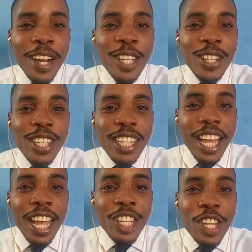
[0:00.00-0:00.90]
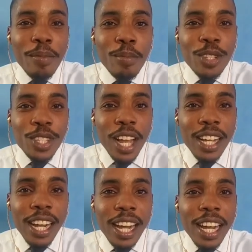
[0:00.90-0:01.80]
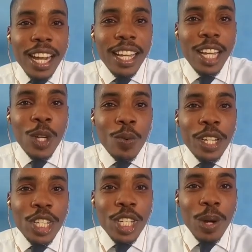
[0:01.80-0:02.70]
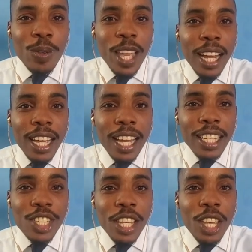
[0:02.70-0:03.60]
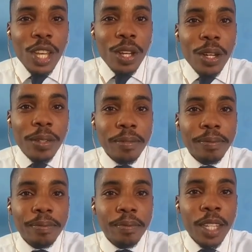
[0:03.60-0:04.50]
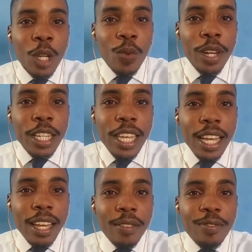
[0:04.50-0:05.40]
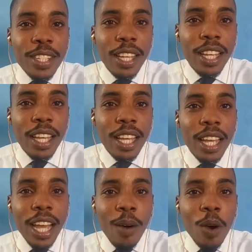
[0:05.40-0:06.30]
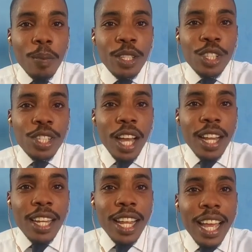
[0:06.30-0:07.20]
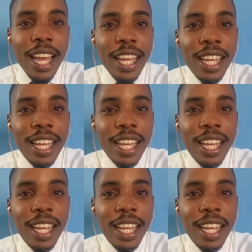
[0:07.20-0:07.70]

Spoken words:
are you today? Jem Musaka, Queen Show Yaya, I see you. Queen Gift, I work with you Sunday.